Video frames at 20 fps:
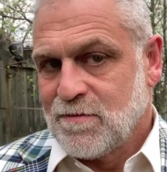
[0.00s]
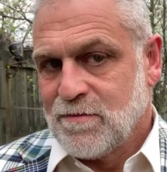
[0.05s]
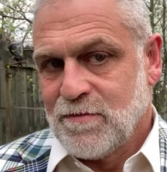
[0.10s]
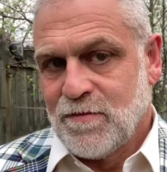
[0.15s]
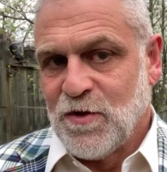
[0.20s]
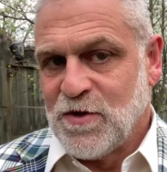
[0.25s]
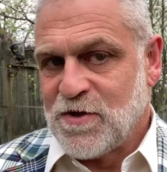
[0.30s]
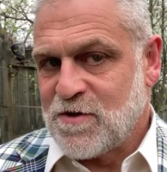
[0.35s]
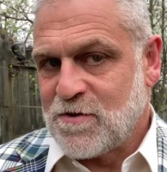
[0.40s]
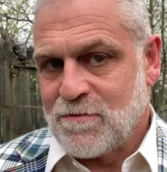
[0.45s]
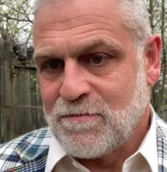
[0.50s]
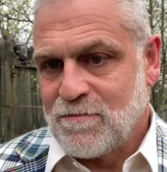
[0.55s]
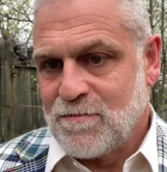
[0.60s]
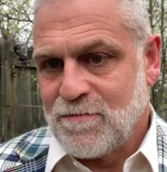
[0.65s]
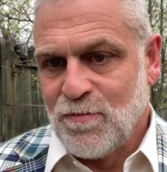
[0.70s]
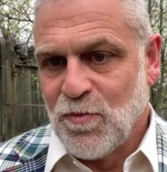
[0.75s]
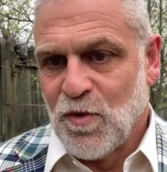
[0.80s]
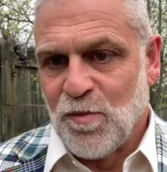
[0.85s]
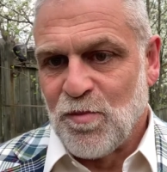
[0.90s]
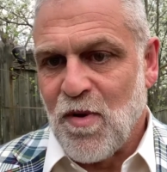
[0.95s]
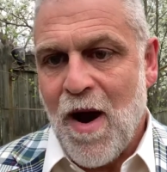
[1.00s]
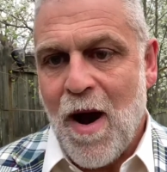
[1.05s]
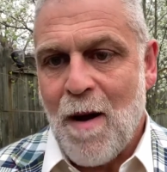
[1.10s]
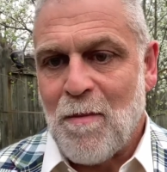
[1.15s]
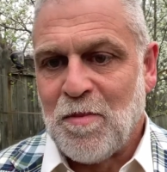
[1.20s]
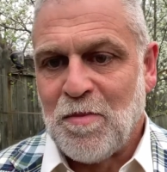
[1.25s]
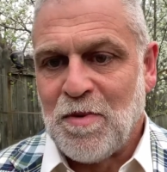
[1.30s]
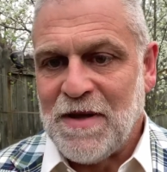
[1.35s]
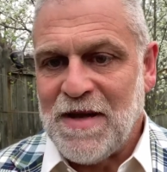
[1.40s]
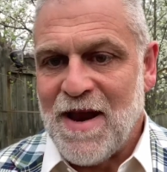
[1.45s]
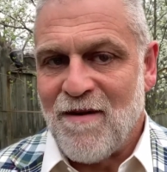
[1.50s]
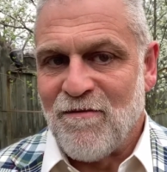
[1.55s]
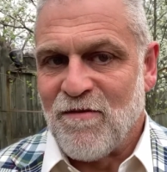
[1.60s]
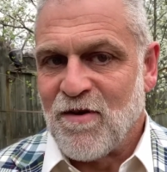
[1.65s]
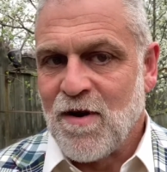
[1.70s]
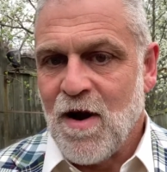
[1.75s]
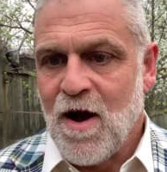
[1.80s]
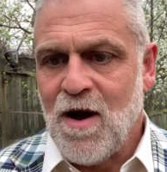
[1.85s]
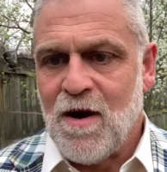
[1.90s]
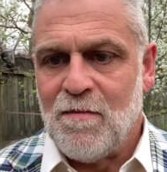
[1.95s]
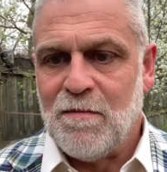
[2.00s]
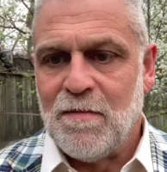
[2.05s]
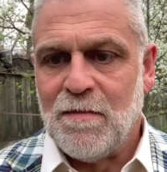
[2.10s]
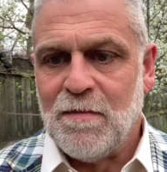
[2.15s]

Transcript: which will probably never come.